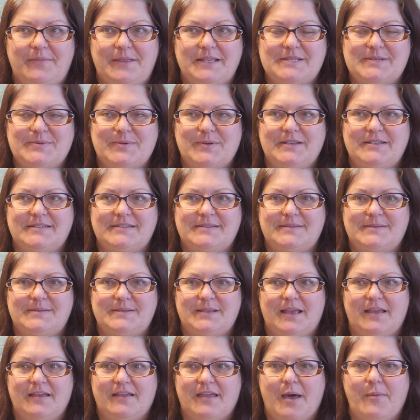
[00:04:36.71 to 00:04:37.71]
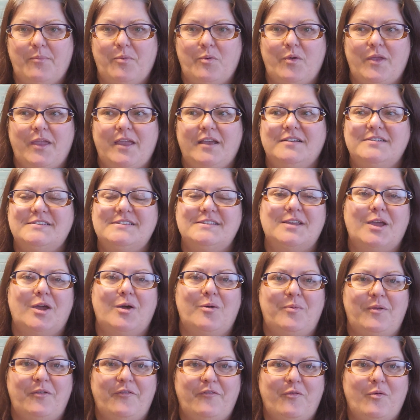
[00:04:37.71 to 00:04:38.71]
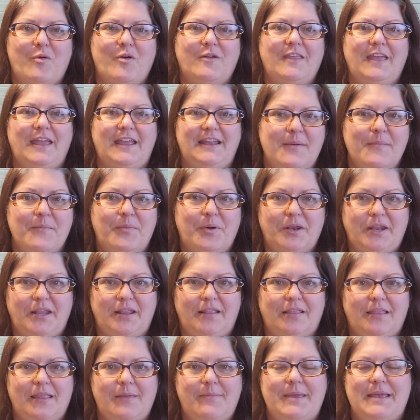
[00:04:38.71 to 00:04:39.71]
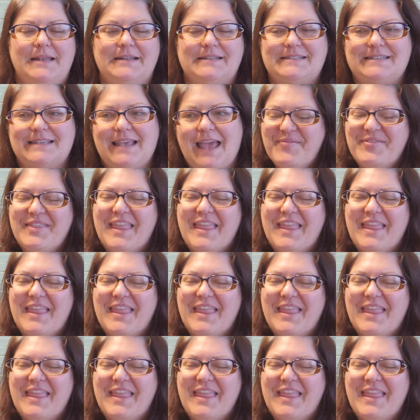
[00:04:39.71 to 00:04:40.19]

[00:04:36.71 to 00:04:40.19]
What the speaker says: This was a couple years ago before they put in limits.